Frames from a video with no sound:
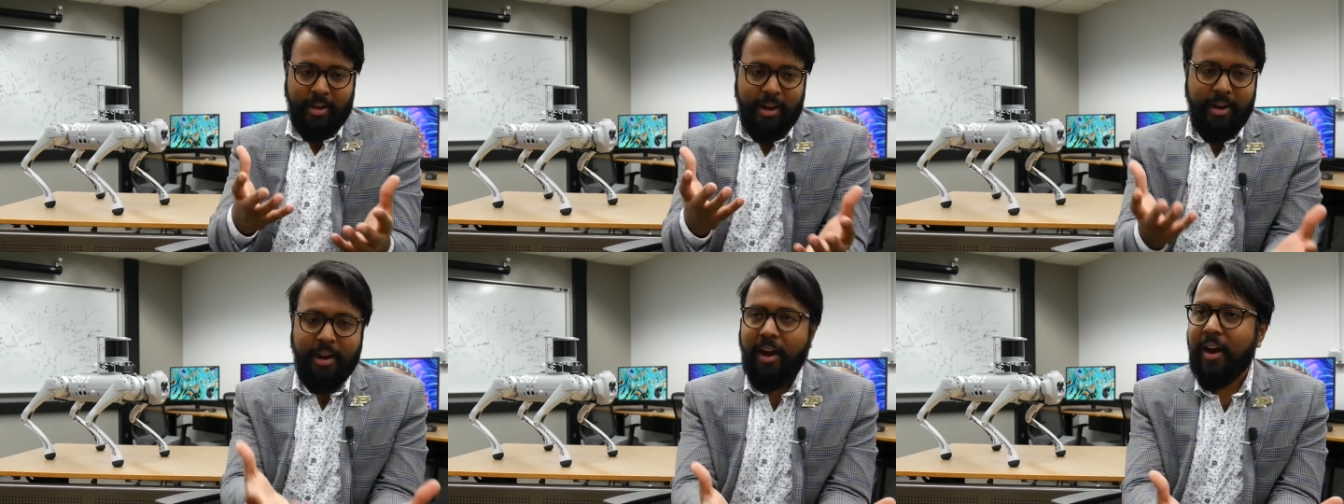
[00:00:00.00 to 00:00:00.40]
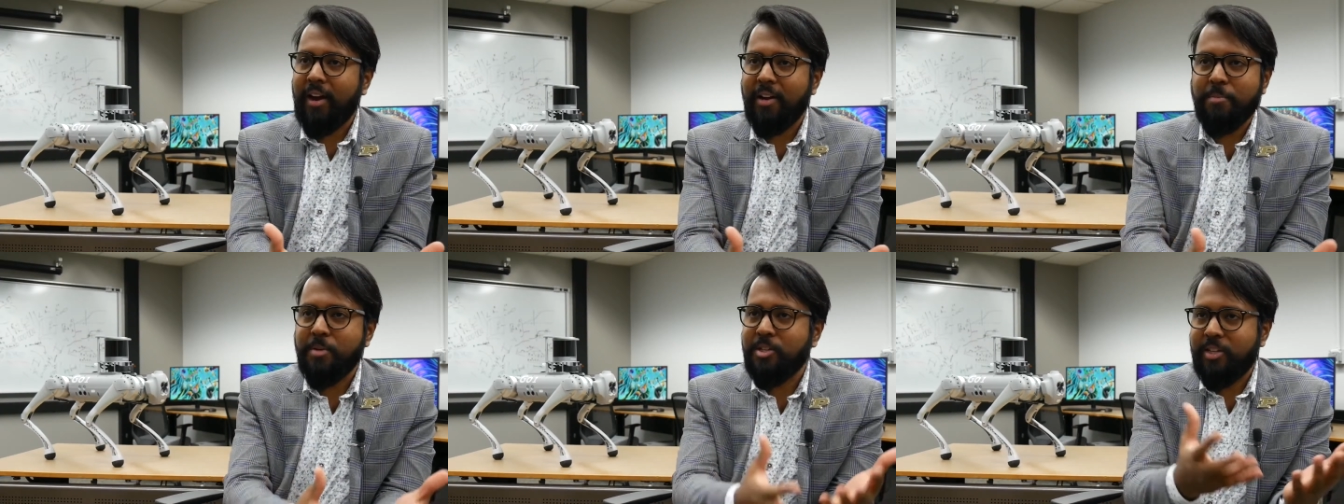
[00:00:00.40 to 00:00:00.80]

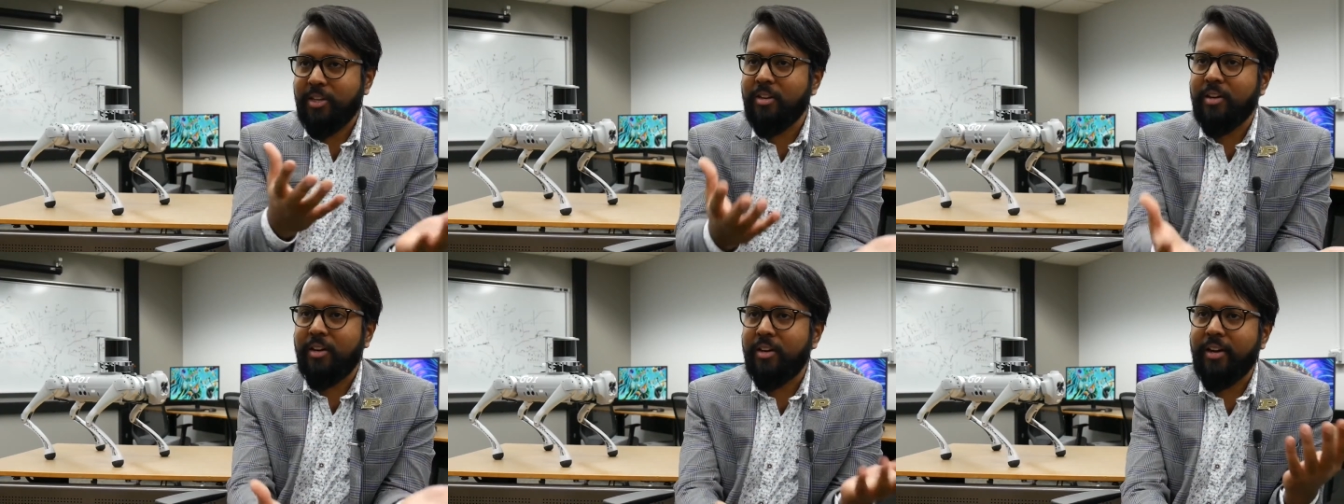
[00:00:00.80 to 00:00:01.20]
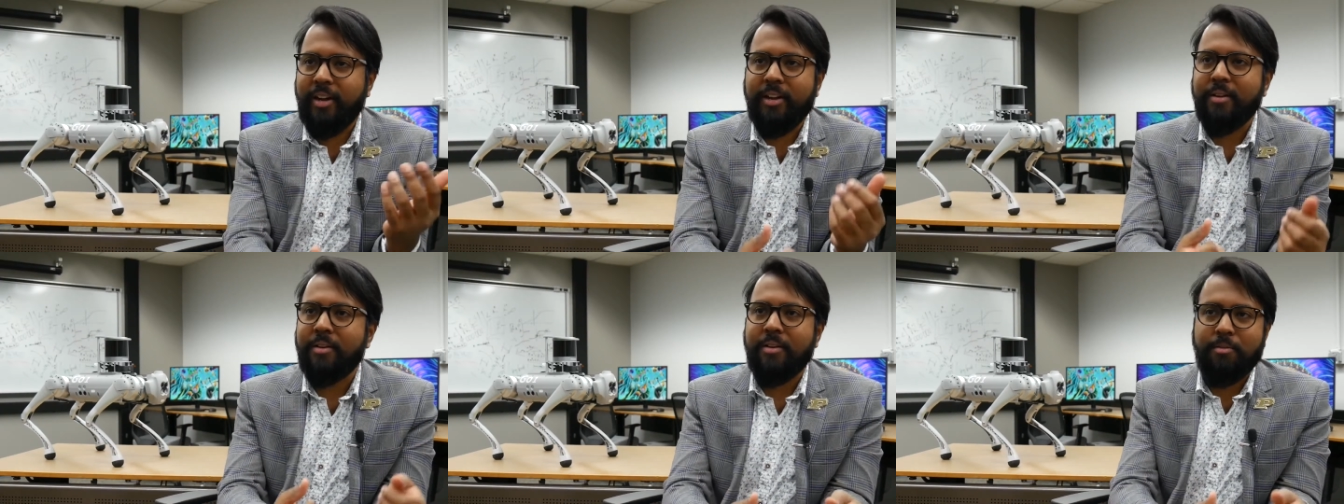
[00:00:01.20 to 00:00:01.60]
AI, machine
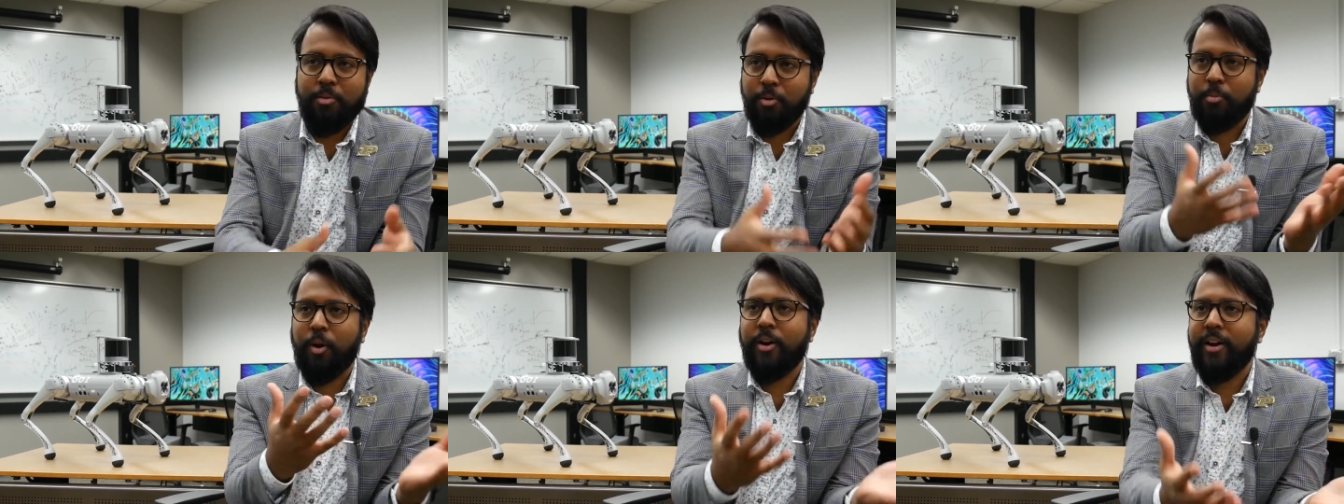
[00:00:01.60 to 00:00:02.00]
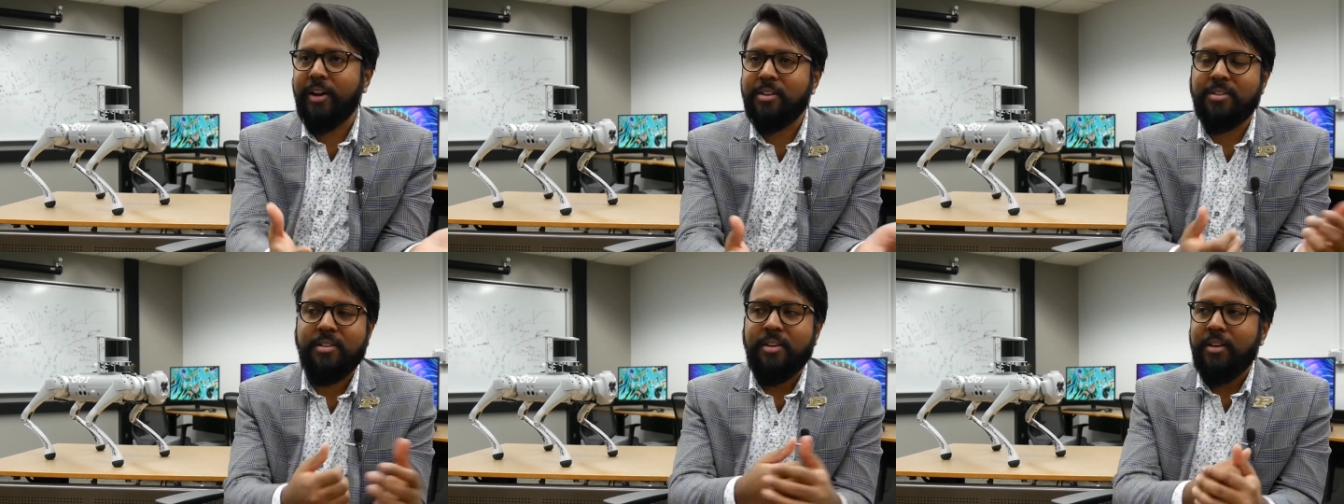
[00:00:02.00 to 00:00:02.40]
learning,
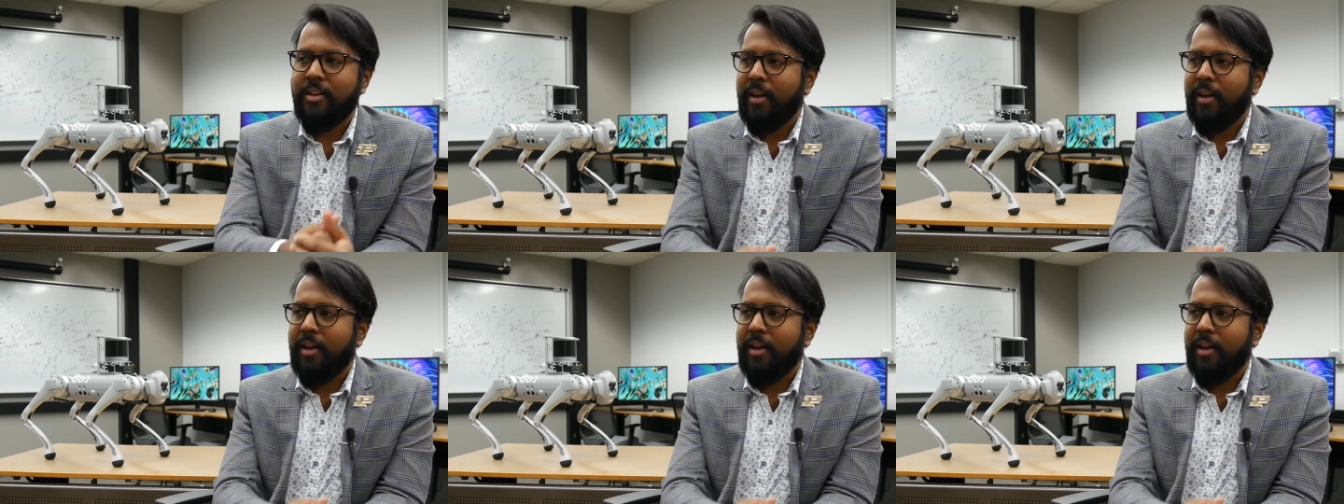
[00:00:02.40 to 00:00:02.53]
robotics,